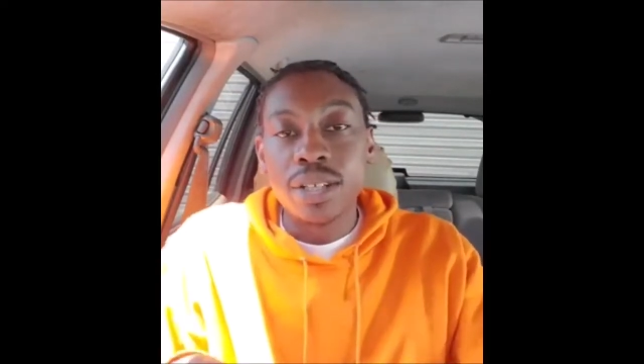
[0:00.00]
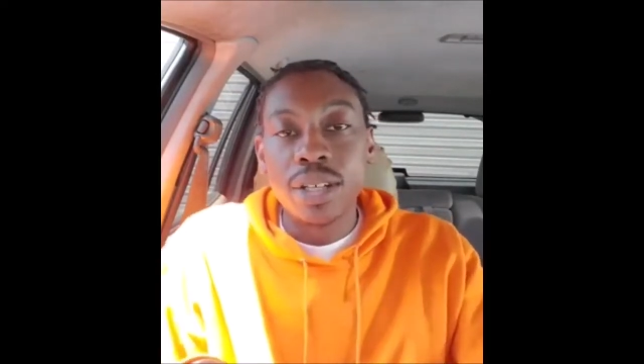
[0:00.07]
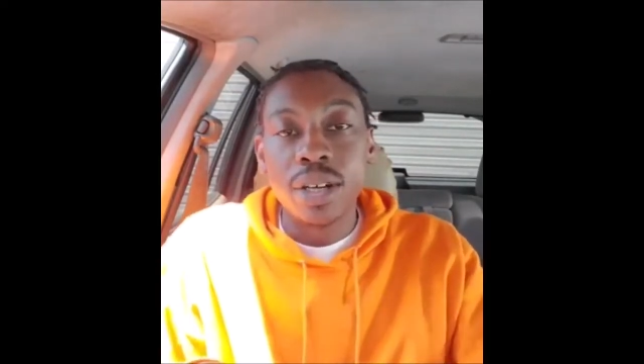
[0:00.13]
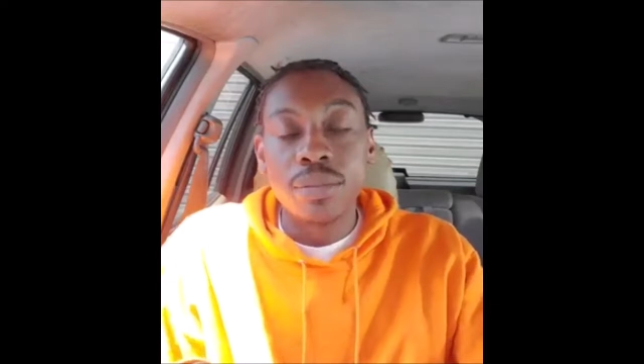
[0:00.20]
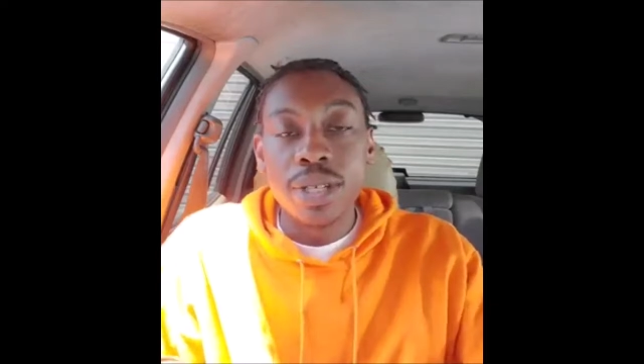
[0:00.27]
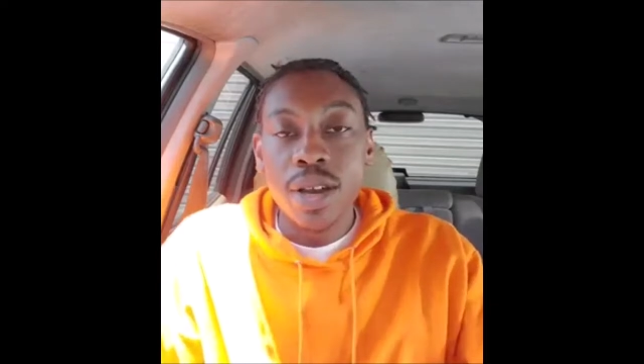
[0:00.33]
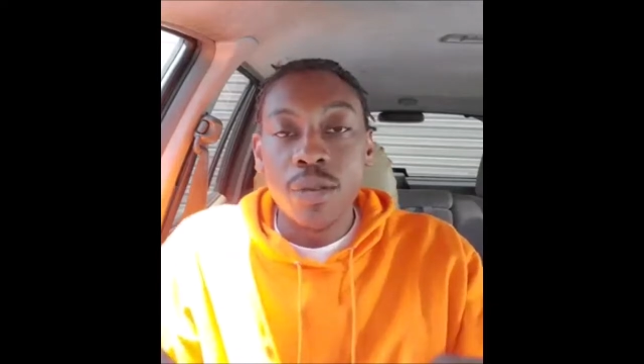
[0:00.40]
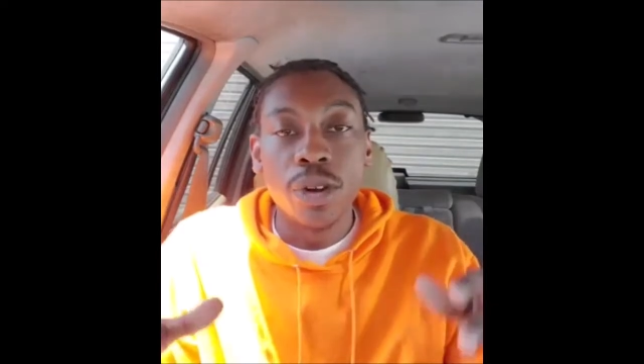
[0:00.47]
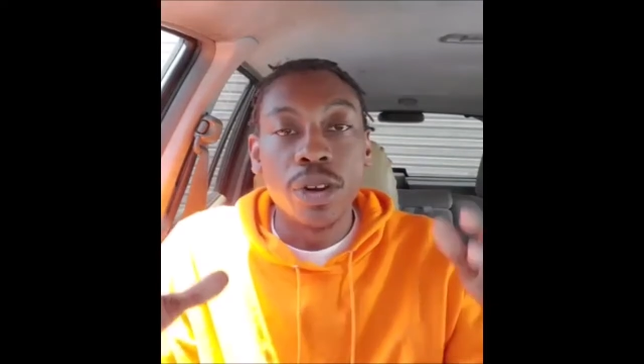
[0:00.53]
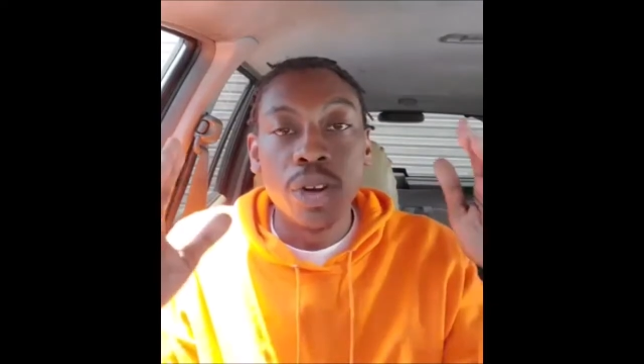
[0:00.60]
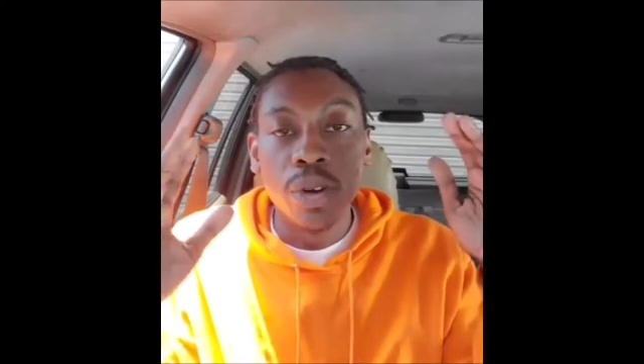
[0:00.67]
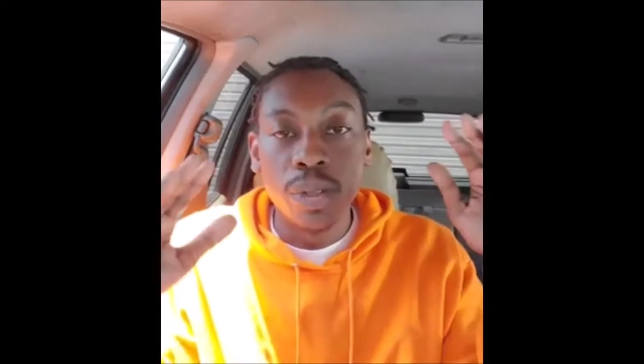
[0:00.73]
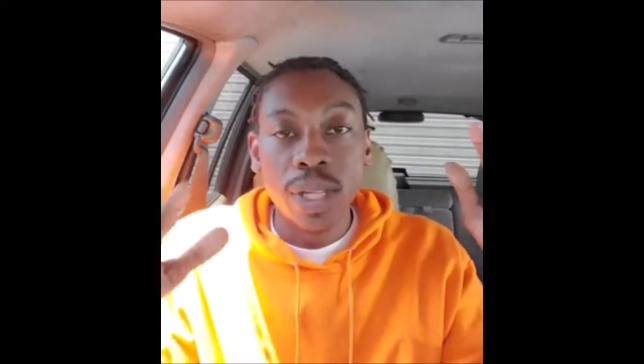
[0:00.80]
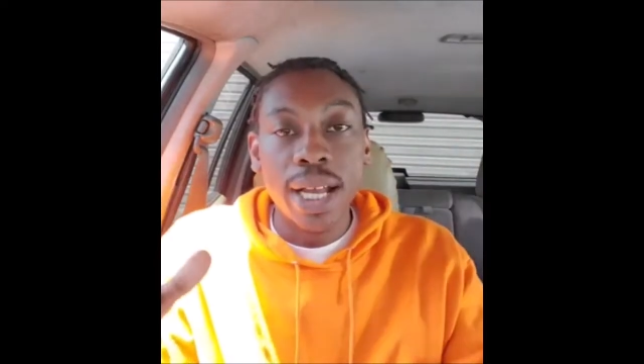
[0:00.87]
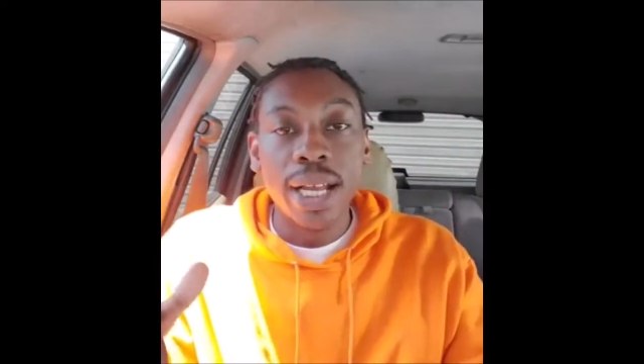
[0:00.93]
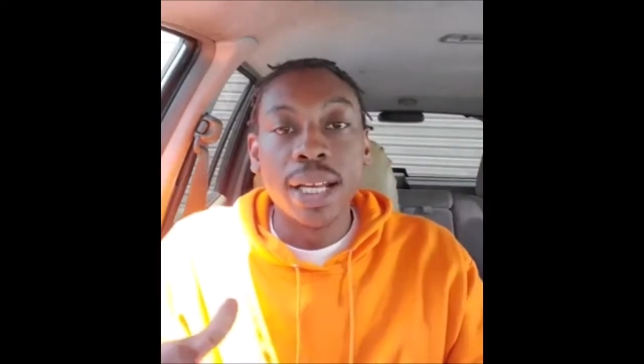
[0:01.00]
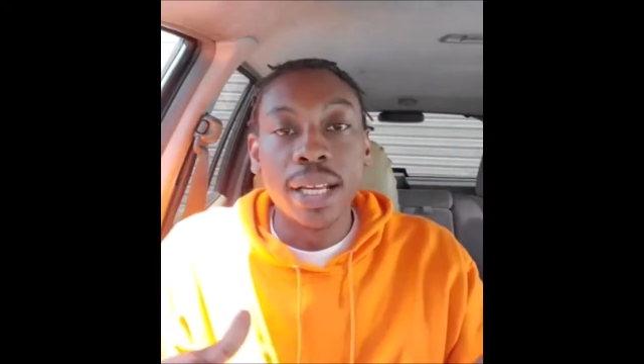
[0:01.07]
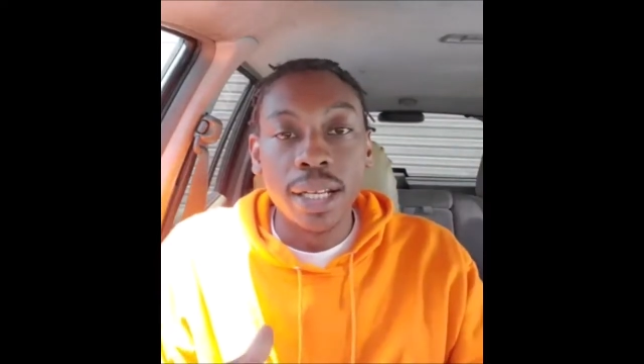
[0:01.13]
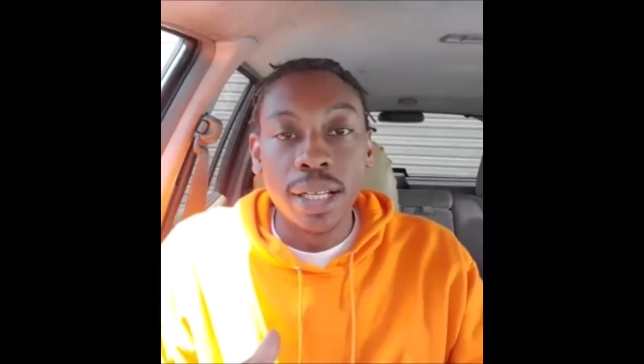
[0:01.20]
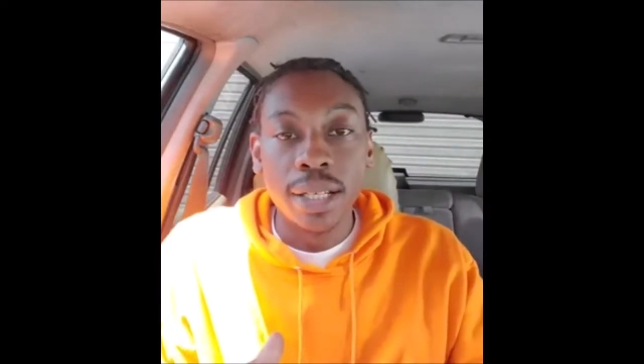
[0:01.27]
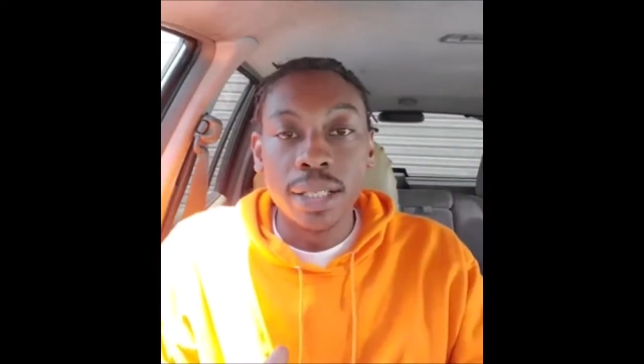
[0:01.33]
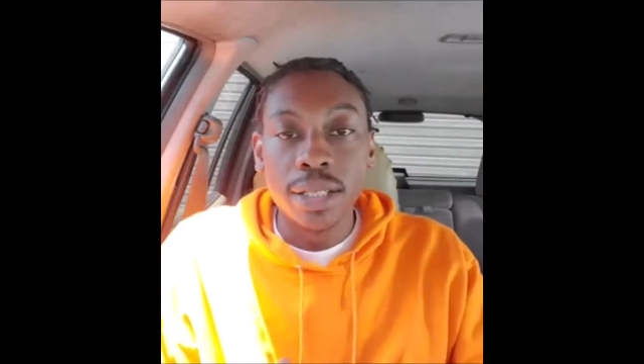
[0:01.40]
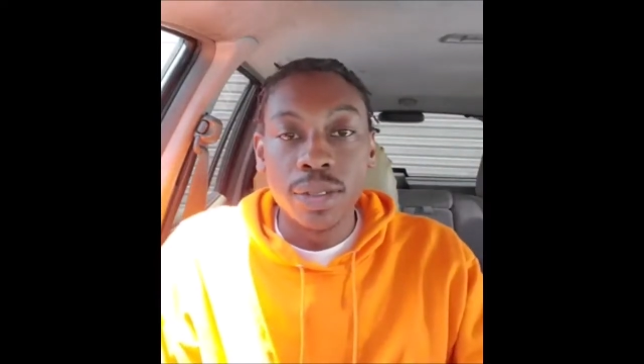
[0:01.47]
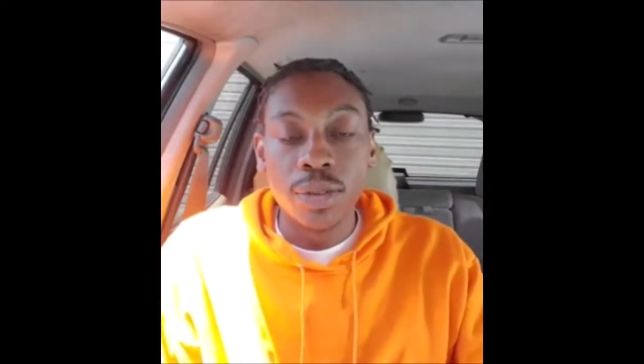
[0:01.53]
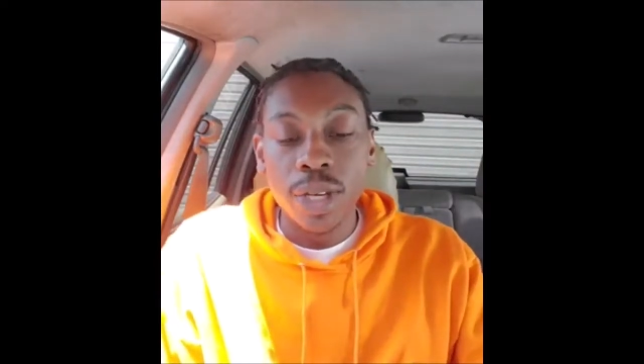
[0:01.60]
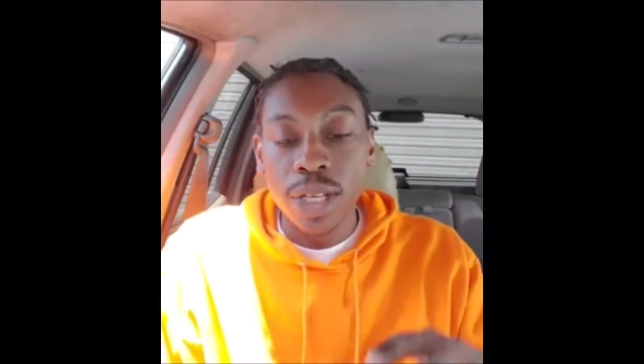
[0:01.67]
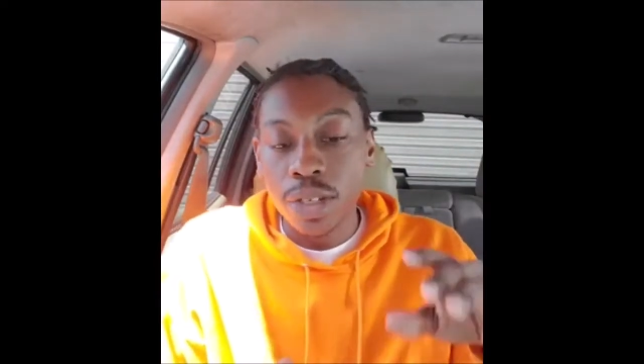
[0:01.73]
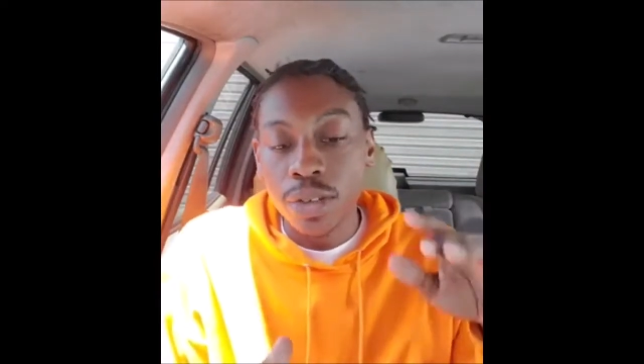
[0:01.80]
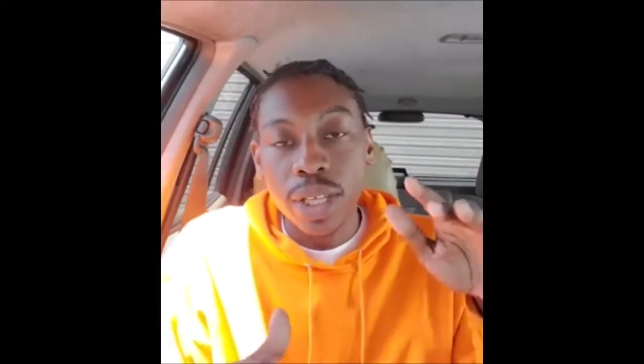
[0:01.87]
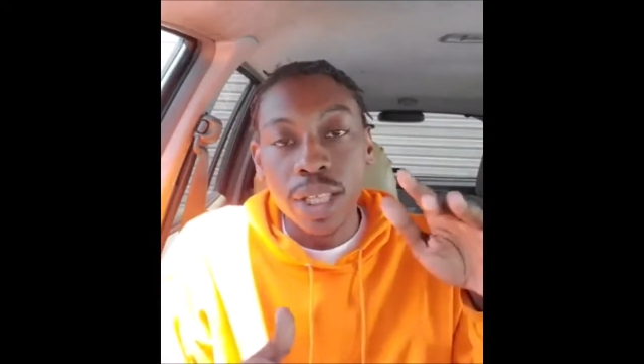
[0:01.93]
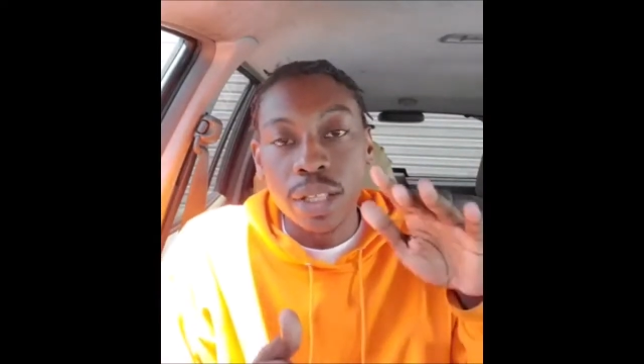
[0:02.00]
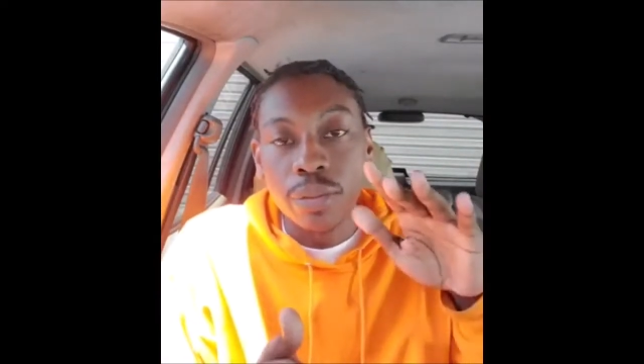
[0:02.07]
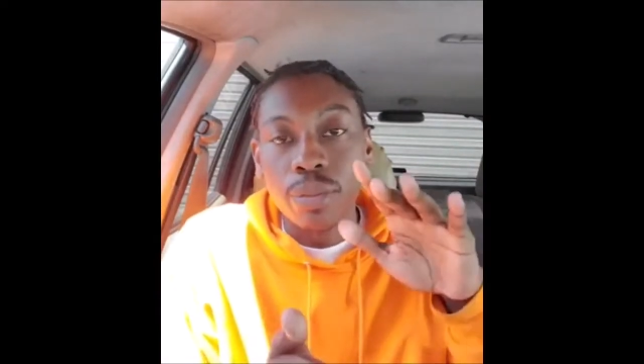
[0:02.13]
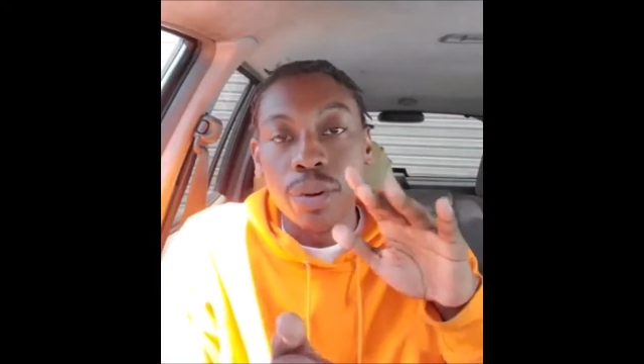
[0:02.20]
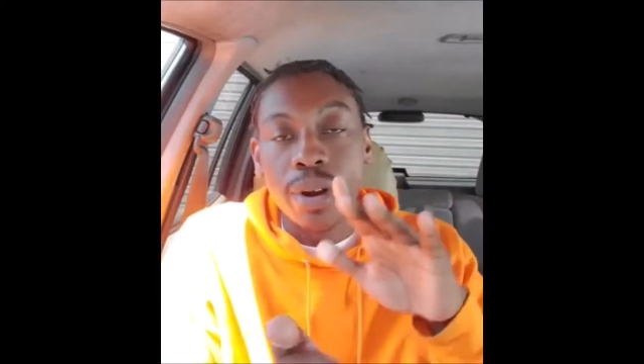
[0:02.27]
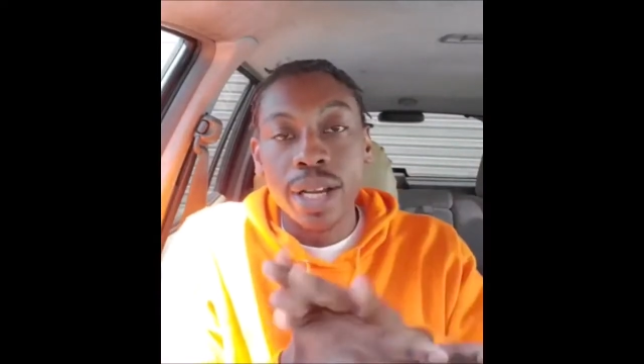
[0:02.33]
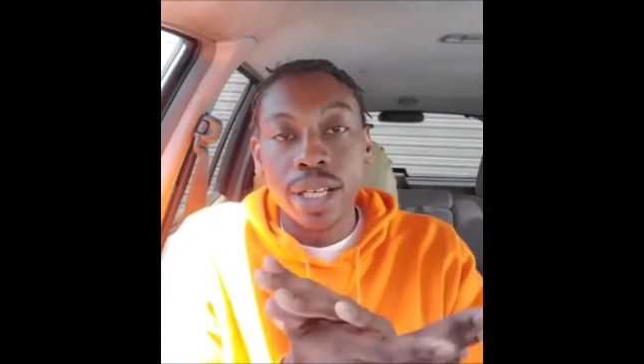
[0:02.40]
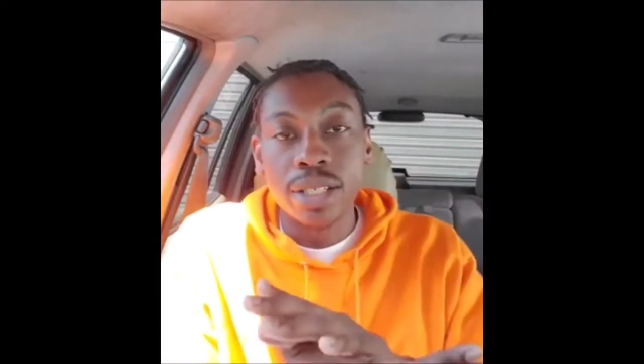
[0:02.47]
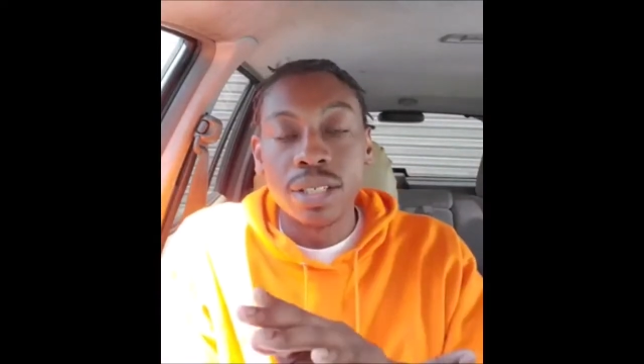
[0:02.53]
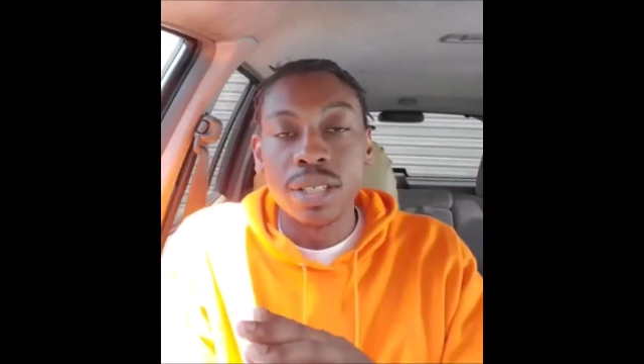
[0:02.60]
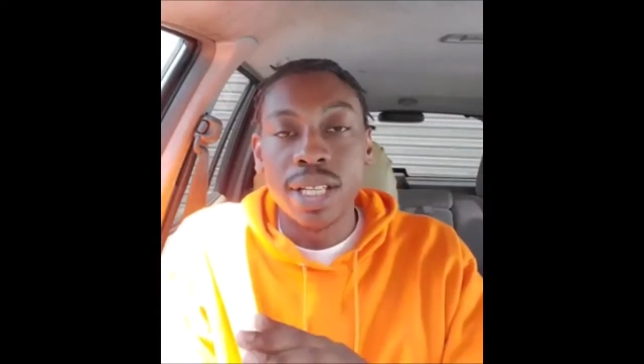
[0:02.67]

you know what I'm saying, where no light is, and you hit the brakes.